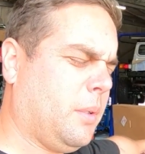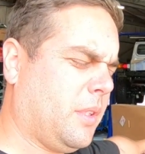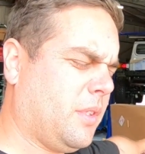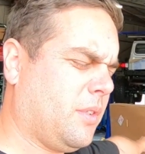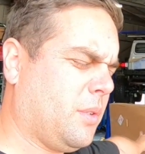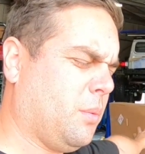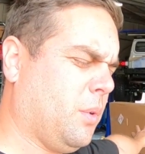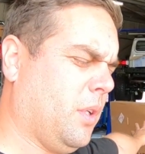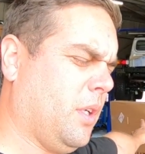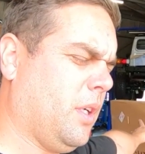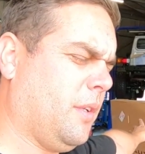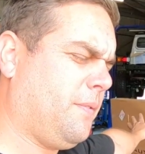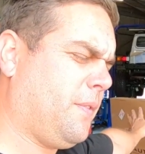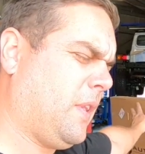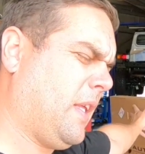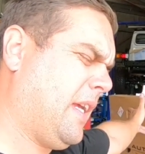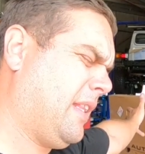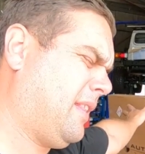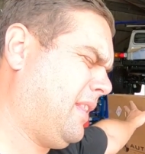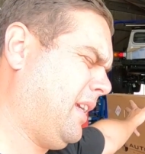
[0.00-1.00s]
what's the word
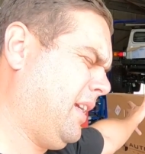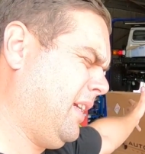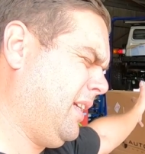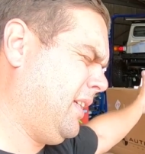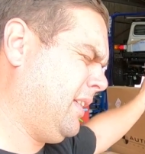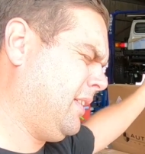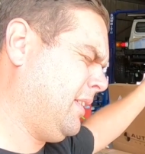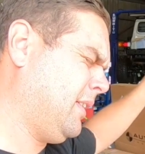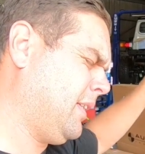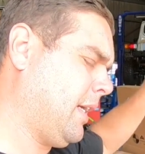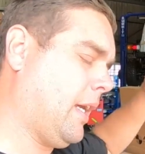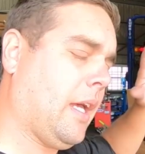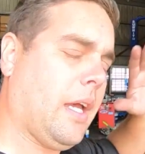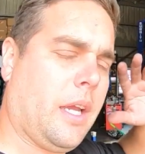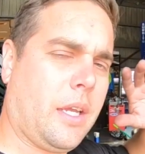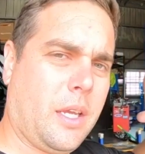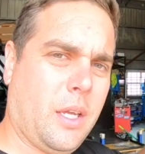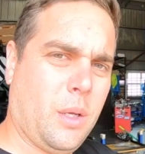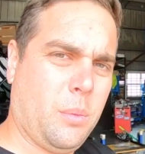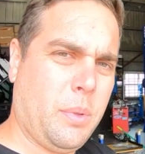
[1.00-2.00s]
for that thing?
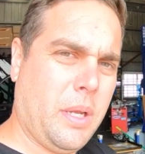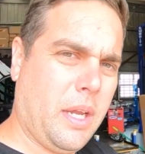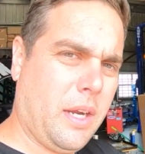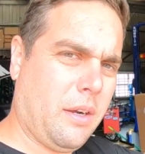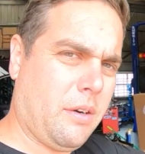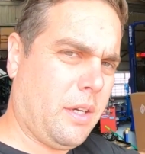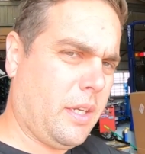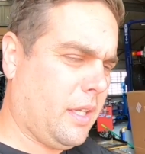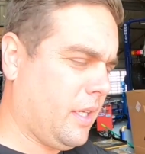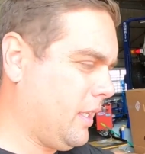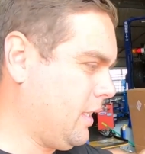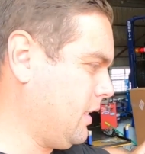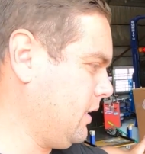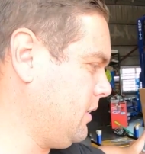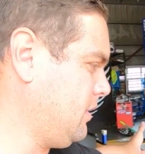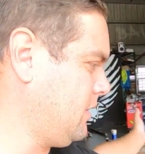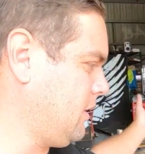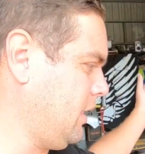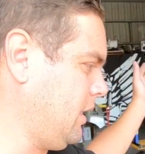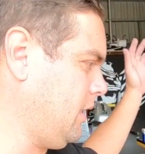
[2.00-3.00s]
Cargo barrier.
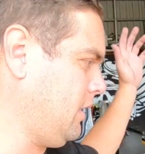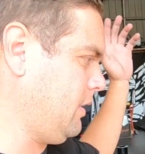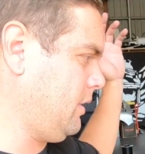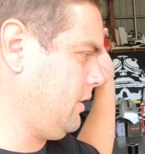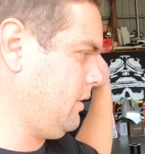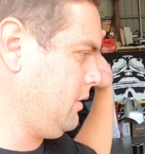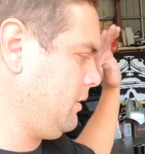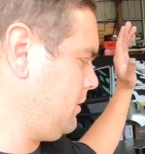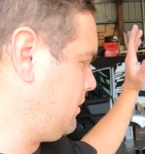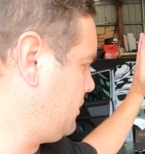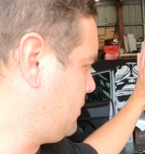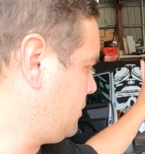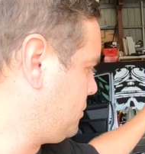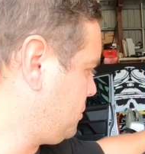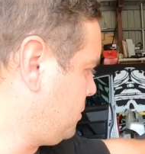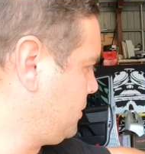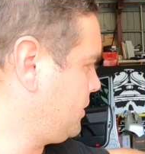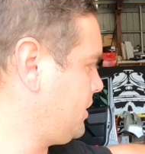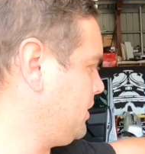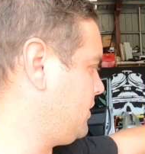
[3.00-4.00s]
So the
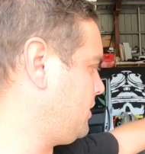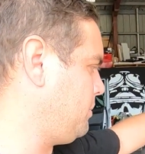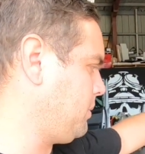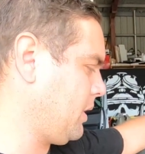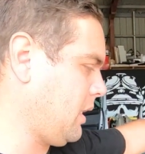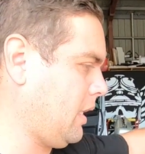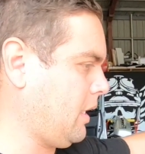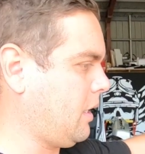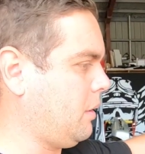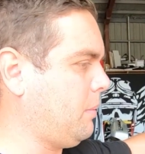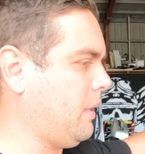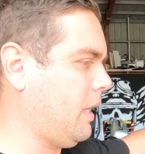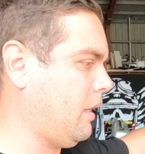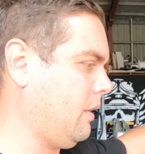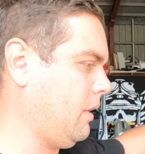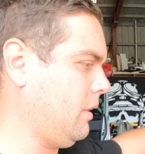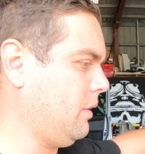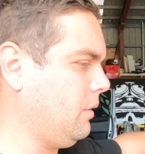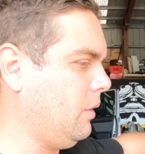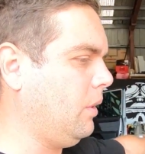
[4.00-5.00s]
drawer system, the cargo
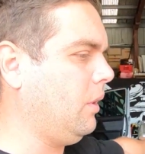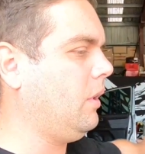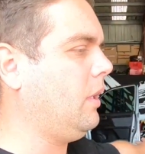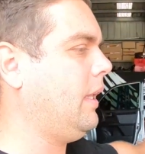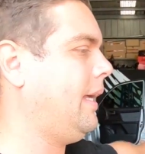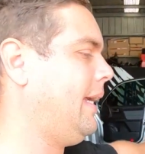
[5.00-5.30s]
barrier, and all